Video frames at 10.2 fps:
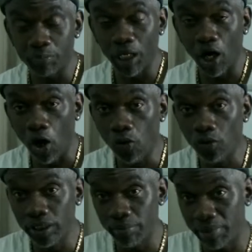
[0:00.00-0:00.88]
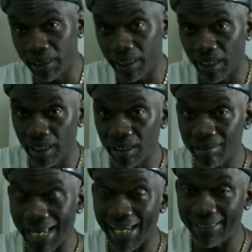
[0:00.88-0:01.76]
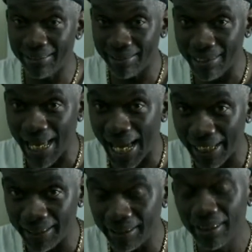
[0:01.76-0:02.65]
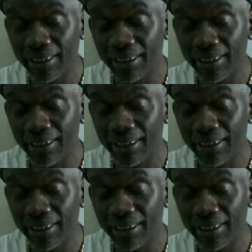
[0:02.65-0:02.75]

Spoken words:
but only because I decided